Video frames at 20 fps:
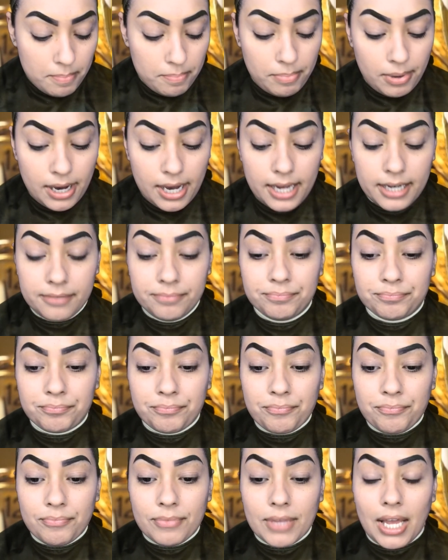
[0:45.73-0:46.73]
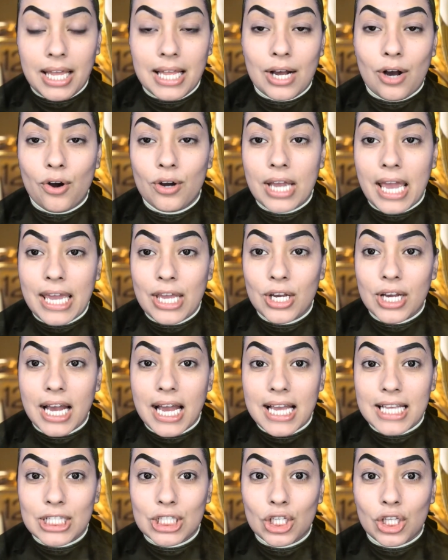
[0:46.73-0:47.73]
But okay, you
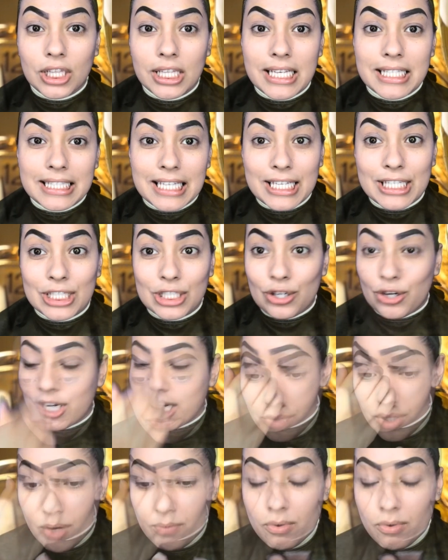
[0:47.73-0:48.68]
guys, so let's get started.